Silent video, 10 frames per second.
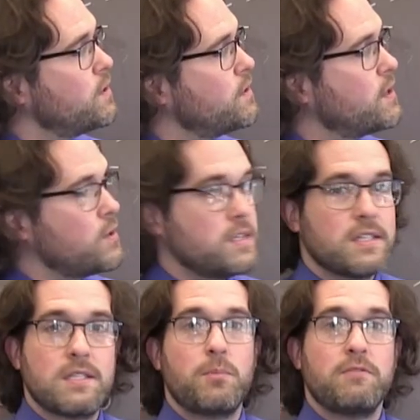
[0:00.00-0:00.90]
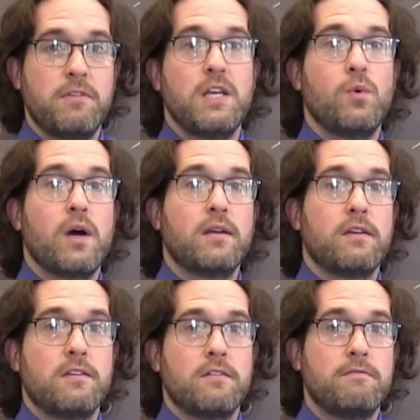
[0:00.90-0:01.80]
there is a separate video
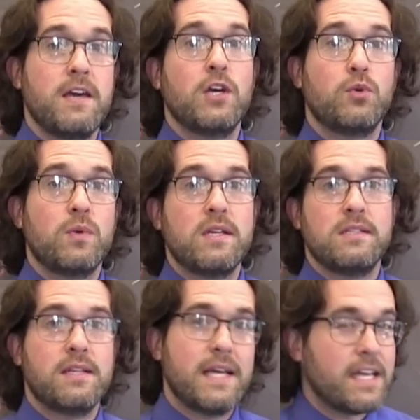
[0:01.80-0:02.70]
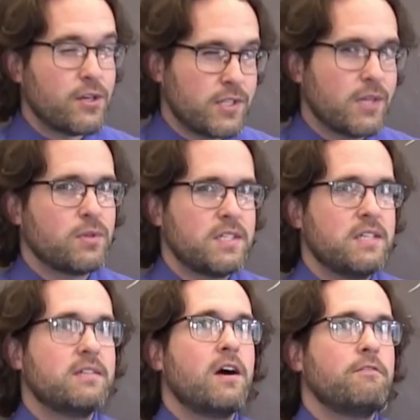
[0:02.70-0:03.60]
on the vagaries and
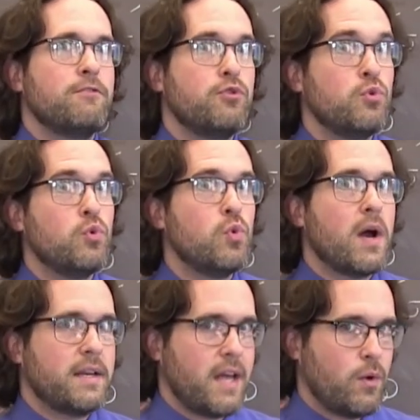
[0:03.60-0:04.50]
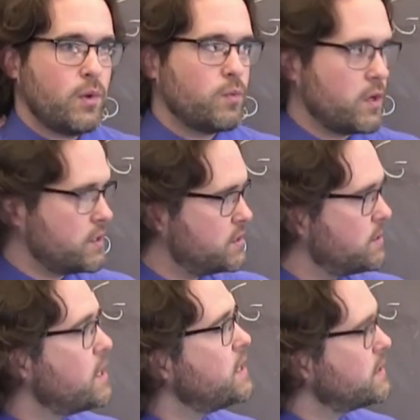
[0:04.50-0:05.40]
idiosyncrasies of lu and how it works.
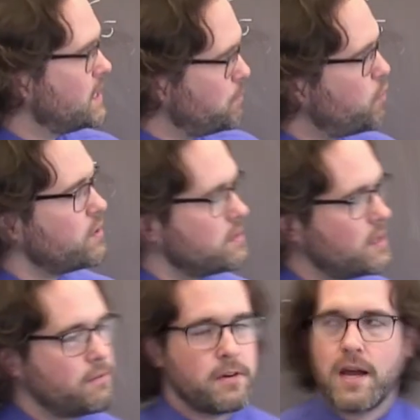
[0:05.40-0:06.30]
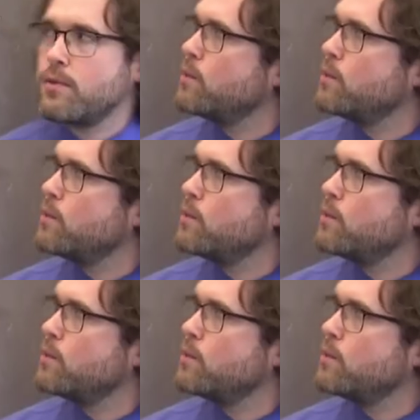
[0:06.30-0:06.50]
The important thing for now,